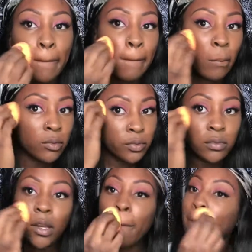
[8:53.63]
You want to make
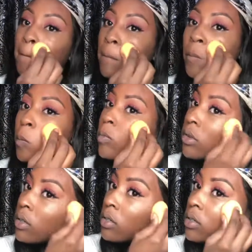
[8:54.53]
sure that you go
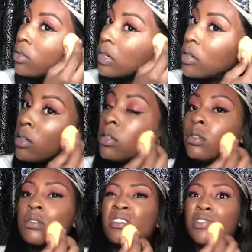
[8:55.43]
over the
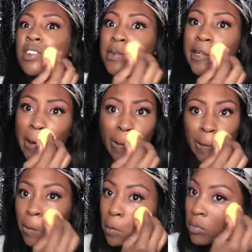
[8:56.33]
concealer a bit so you
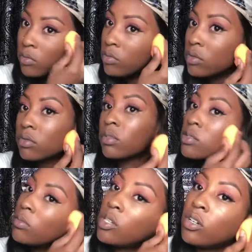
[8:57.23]
won't have any harsh
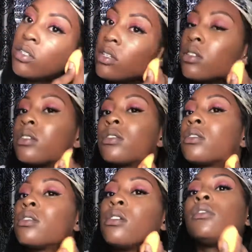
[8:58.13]
lines from
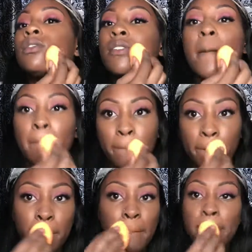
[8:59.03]
where everything is
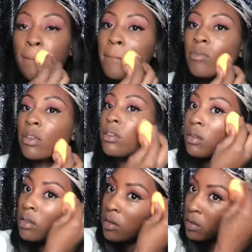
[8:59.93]
starting. So
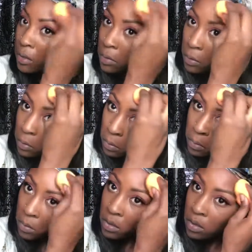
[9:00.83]
you don't want to see where your
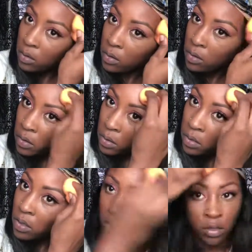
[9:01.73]
concealer
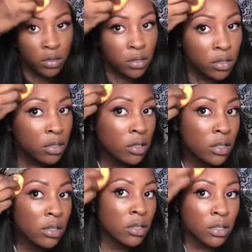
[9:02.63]
stops or where your
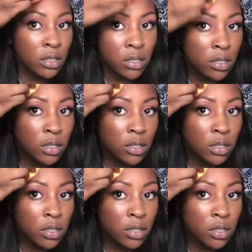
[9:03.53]
foundation